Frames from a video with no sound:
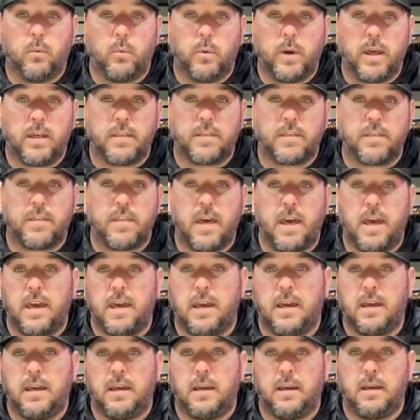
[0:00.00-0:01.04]
with
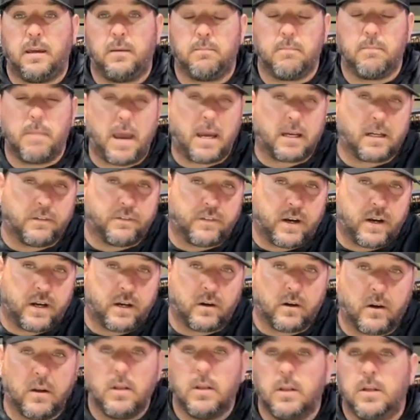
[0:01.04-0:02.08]
a
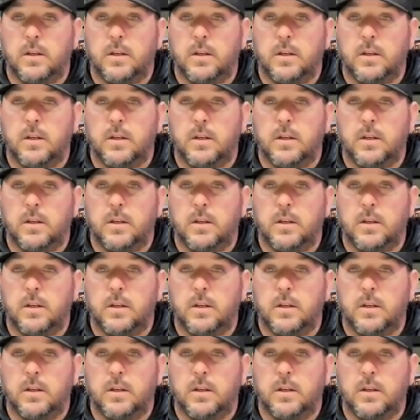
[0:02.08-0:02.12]
magnifier.